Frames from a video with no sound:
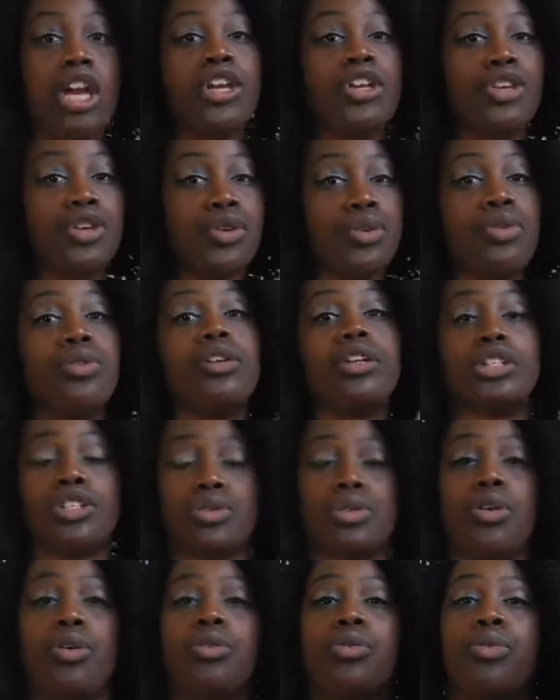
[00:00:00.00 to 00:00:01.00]
You
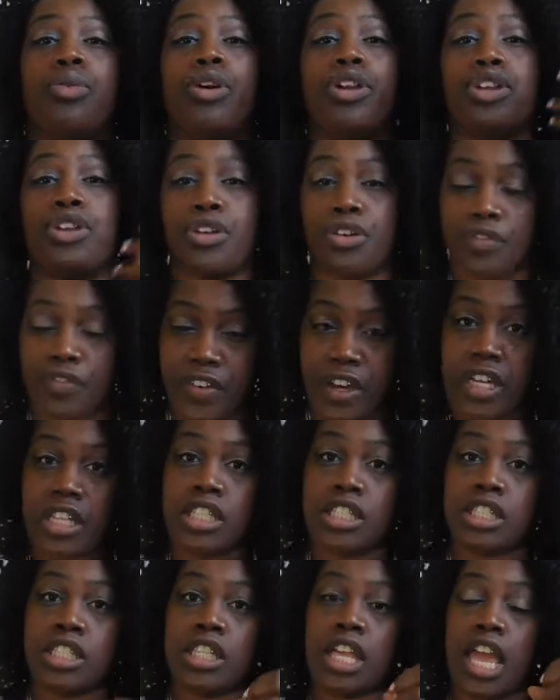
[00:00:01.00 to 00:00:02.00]
control your
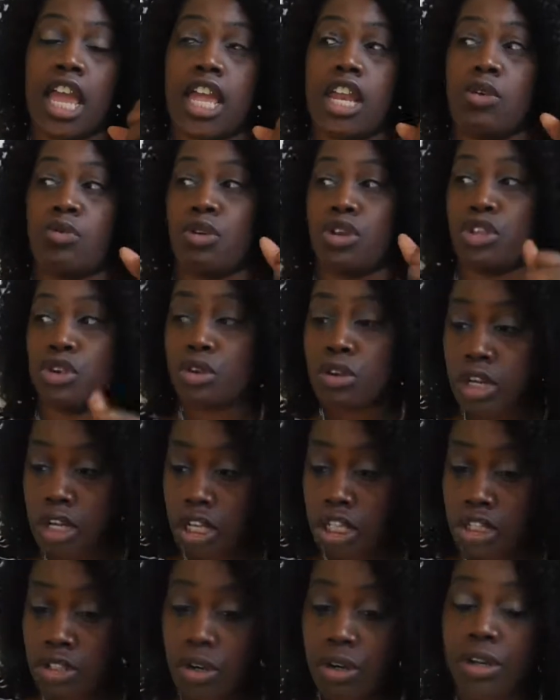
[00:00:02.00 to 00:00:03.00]
funds. And when you can
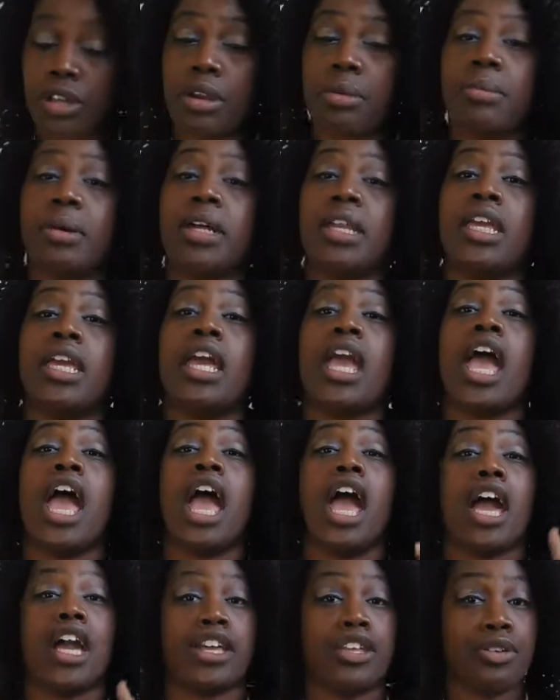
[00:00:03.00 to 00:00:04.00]
control your money
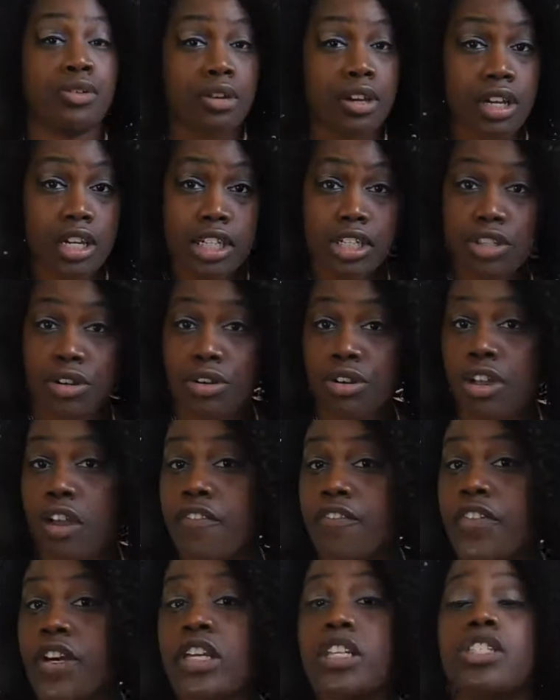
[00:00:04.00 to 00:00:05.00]
and you can control your
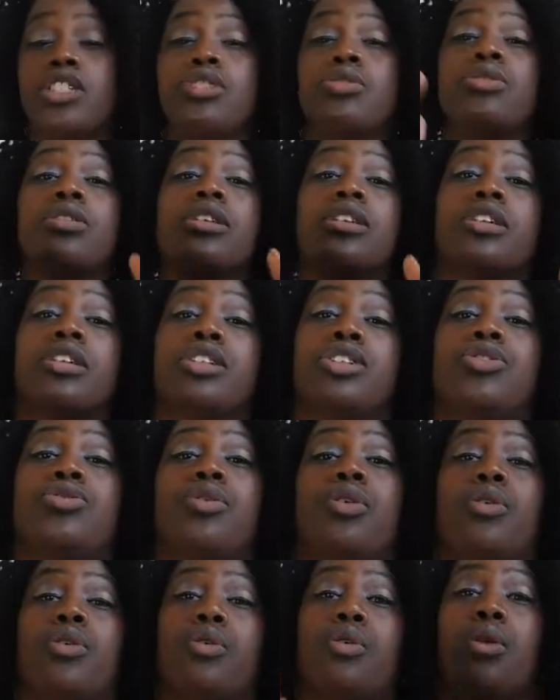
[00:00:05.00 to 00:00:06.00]
funds, you can
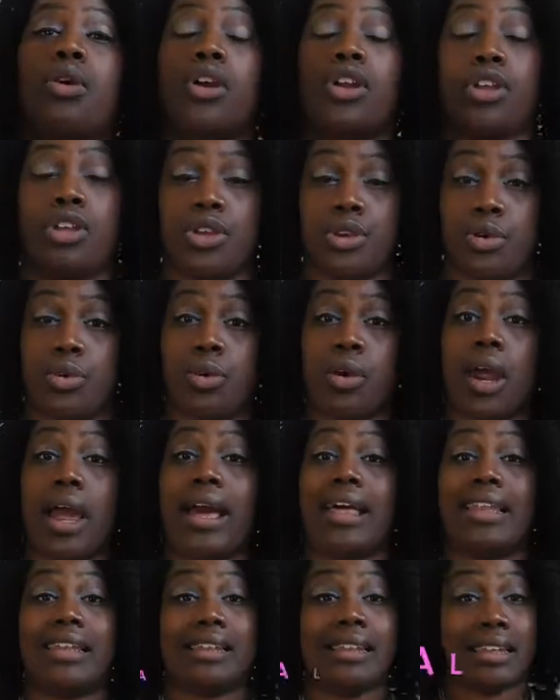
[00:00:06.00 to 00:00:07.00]
control your
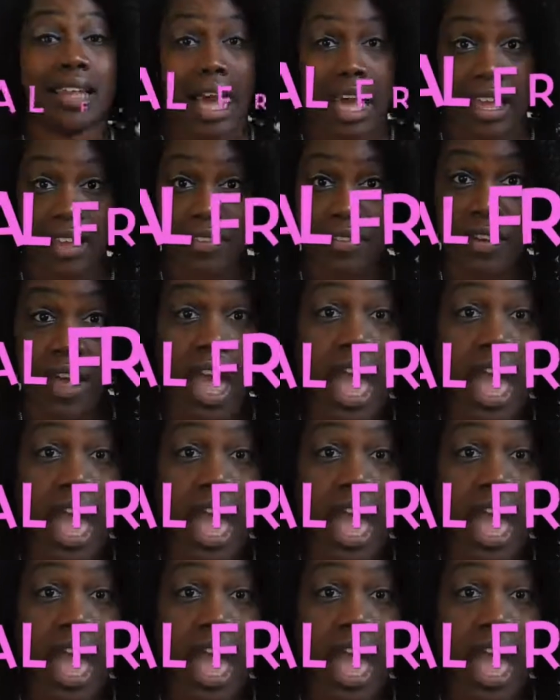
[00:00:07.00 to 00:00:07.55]
life.